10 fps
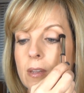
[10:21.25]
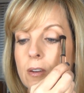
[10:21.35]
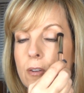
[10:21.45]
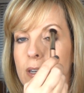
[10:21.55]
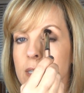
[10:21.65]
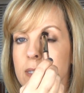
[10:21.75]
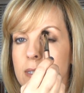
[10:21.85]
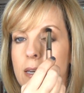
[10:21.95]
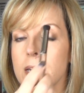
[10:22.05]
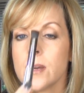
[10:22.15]

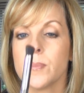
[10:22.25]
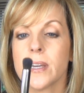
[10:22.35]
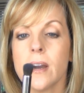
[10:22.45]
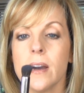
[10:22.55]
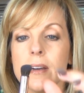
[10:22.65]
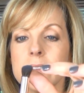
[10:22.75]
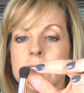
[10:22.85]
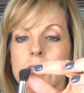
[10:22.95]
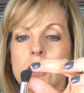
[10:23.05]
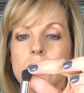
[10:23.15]
crease,
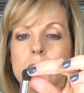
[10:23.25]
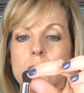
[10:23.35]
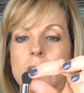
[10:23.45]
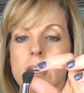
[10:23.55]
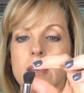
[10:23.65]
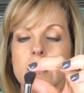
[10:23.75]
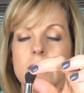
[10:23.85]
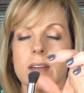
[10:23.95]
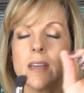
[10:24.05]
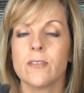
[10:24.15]
because you can,
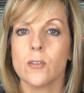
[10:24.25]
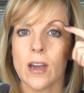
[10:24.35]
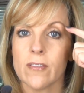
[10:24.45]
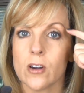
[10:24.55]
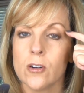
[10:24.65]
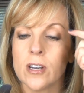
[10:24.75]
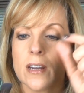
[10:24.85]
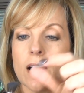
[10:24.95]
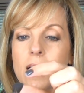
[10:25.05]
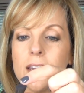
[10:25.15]
if you have a hooded
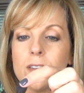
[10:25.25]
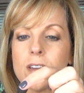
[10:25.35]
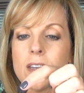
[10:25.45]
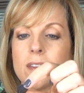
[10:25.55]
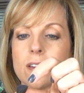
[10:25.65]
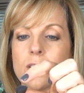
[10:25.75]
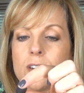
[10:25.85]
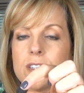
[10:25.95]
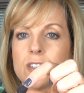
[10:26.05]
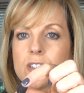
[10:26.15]
eye, you can get the
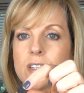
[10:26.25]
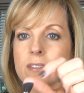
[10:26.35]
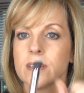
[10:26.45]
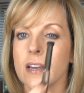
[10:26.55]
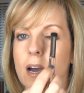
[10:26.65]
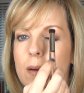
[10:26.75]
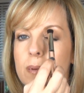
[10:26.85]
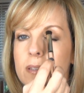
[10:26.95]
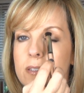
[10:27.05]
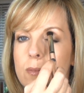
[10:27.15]
crease just on the
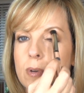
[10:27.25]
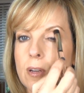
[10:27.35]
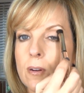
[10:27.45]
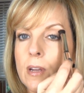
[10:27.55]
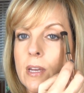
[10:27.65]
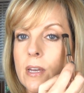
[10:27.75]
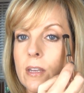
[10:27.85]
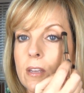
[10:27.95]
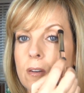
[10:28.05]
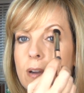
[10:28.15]
top, and so when you're,
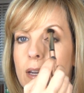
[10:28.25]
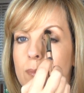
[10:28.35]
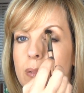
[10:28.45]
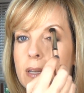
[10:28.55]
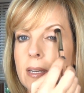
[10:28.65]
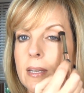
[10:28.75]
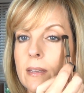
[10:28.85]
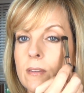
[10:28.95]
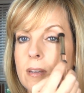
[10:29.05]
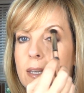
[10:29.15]
you know, kind of blending
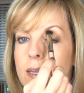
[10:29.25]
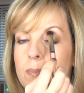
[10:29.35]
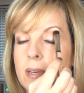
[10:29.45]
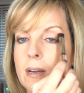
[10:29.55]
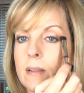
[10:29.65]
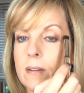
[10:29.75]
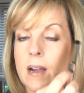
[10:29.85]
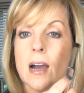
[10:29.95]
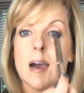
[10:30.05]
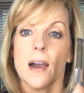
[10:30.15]
it, you can keep the color
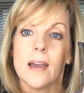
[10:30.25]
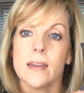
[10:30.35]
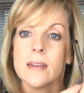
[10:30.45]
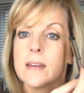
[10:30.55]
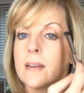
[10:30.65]
high